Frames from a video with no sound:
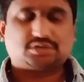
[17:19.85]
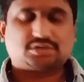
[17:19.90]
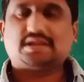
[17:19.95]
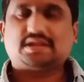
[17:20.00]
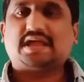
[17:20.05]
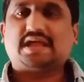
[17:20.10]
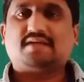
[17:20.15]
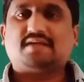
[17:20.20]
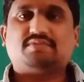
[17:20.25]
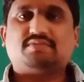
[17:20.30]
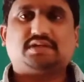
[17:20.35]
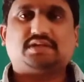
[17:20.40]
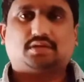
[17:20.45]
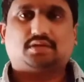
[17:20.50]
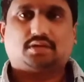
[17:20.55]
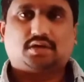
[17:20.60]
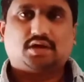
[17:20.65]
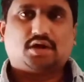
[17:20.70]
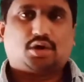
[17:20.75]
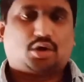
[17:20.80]
having
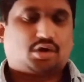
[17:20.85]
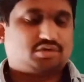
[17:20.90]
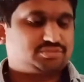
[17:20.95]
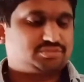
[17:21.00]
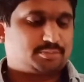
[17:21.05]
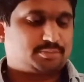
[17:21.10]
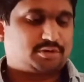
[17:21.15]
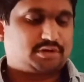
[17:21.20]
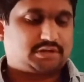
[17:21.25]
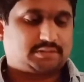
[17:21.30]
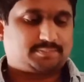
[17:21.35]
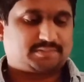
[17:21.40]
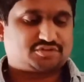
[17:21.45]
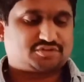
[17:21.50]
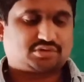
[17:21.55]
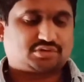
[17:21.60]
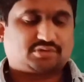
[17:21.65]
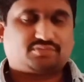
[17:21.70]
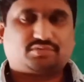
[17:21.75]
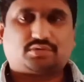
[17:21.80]
osmotic pressure
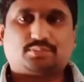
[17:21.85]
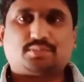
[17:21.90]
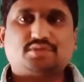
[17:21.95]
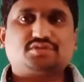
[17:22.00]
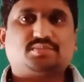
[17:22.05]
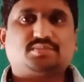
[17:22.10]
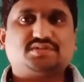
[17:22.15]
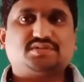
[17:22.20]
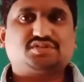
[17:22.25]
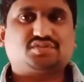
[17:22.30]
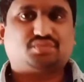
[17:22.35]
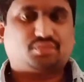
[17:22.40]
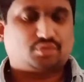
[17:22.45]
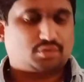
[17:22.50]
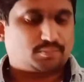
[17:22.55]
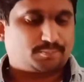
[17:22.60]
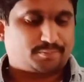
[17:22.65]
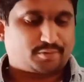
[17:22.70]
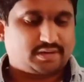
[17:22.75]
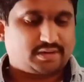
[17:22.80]
of how much means
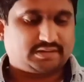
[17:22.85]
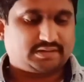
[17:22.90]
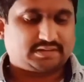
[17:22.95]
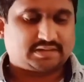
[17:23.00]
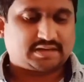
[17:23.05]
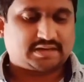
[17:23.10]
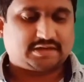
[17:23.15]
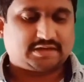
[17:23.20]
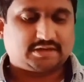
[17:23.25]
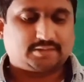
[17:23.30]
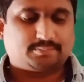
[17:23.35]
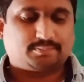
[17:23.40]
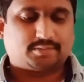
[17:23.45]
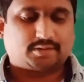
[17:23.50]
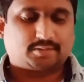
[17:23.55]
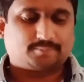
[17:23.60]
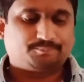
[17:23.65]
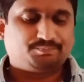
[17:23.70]
4.98 bar.